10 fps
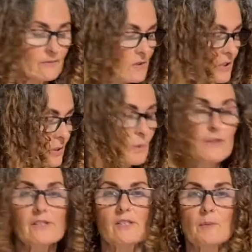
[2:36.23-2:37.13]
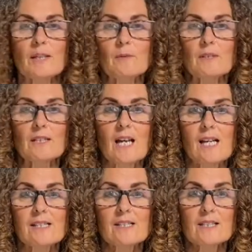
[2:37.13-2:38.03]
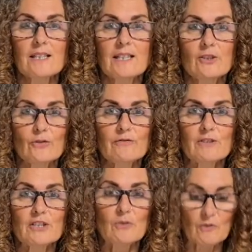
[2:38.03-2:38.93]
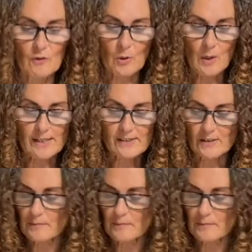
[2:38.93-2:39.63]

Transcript: So you want this to be able to last in your fridge for quite some